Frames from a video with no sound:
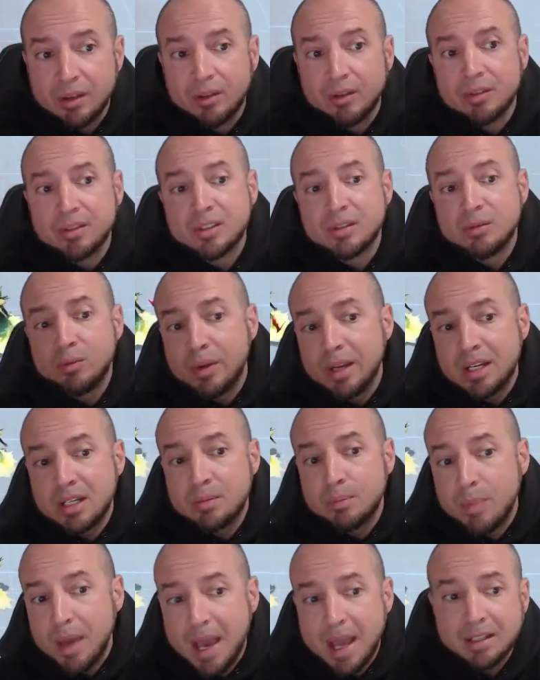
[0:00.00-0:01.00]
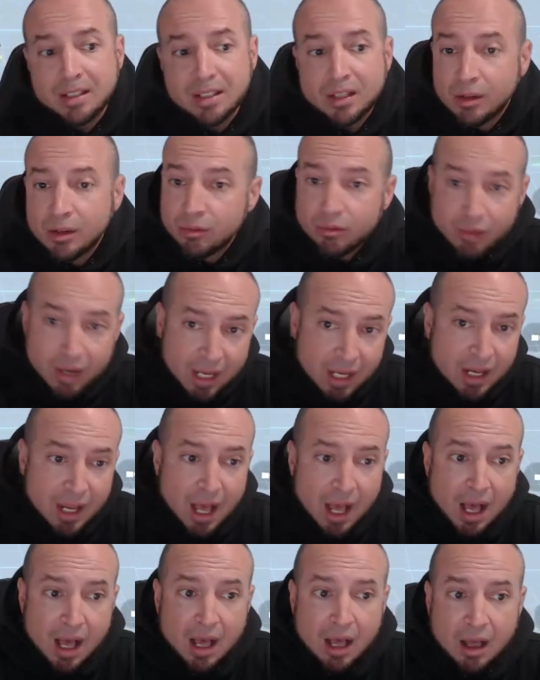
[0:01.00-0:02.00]
heal. switch back to
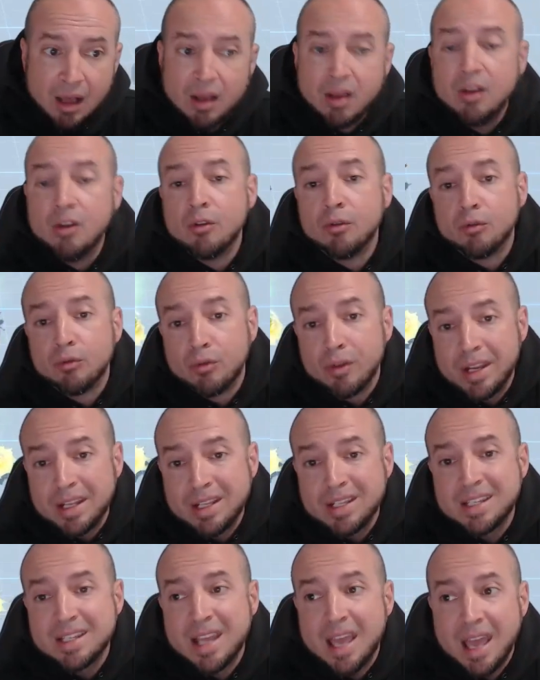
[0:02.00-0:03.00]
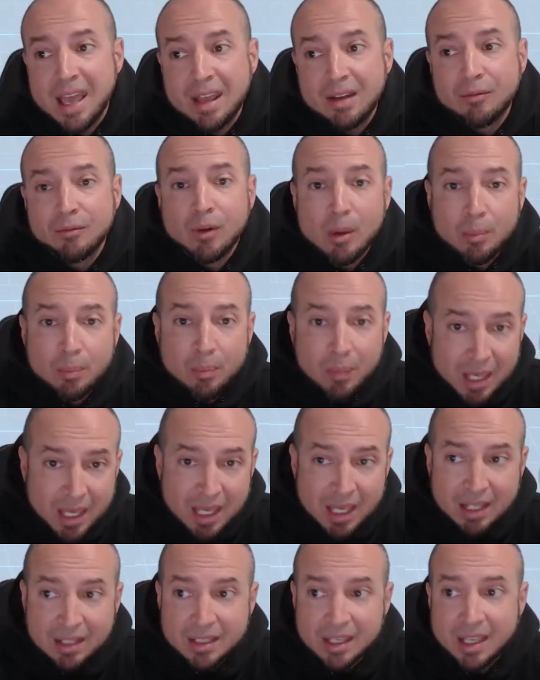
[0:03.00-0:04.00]
Narinha, rinse and
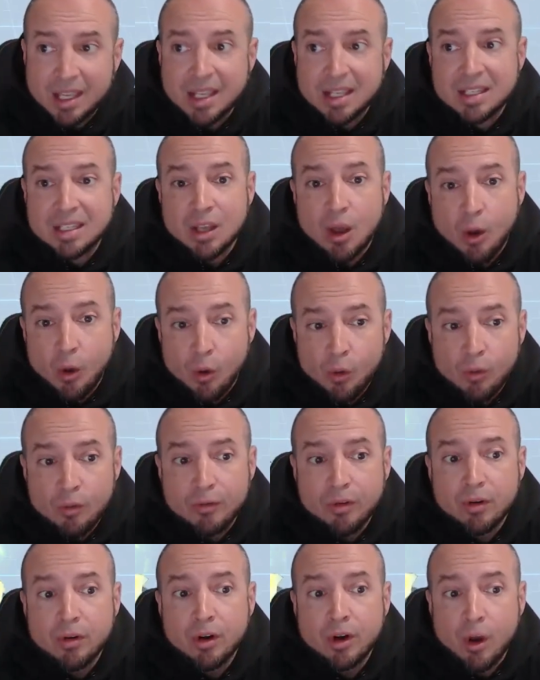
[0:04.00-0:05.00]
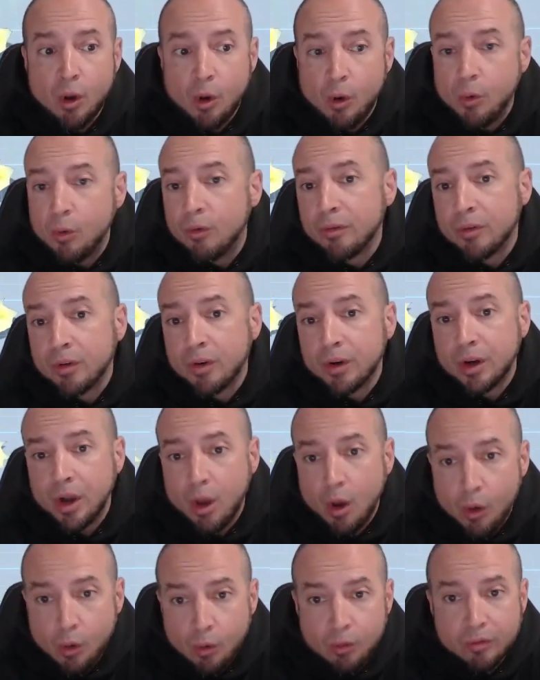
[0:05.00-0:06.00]
repeat. It's over and over
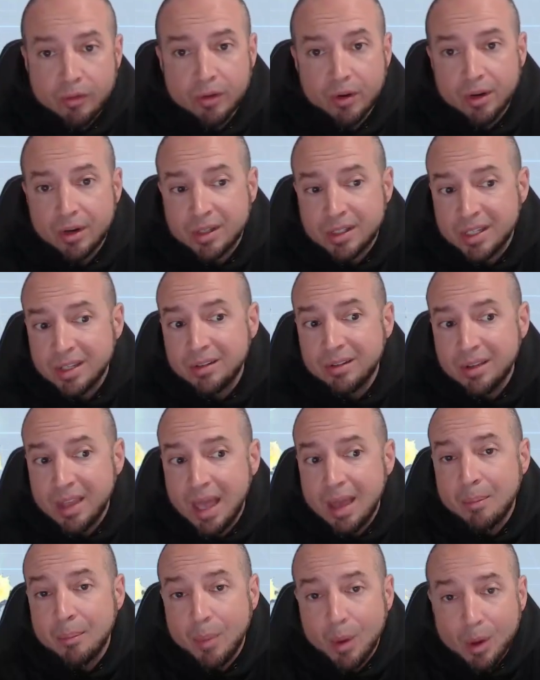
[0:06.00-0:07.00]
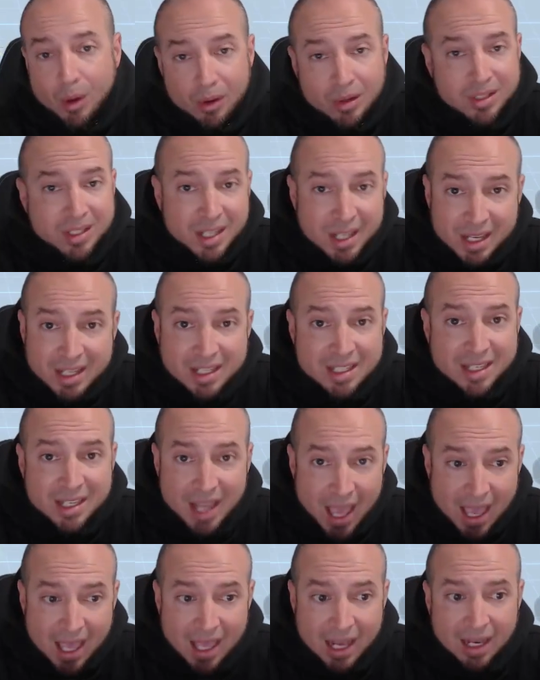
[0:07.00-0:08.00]
and over until that boss is
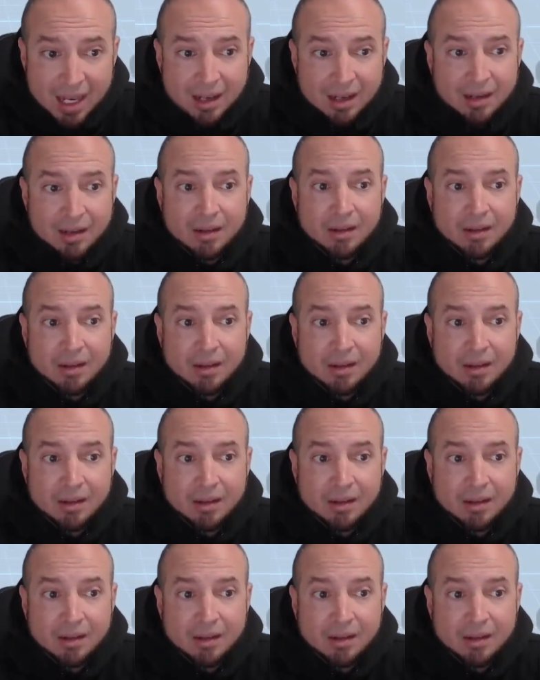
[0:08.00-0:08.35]
dead